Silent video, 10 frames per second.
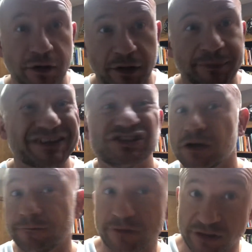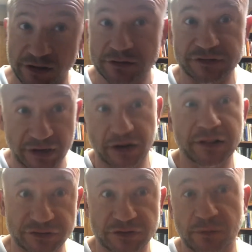on my shelf for years, and I gotta
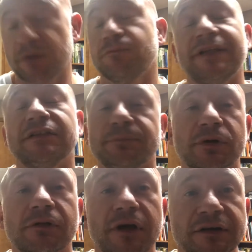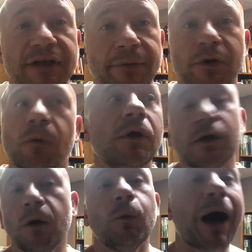let you know, I read this book a long time ago.
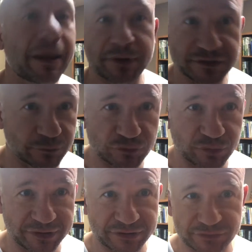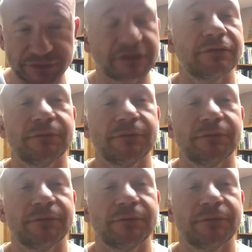Why? Because I was really interested in the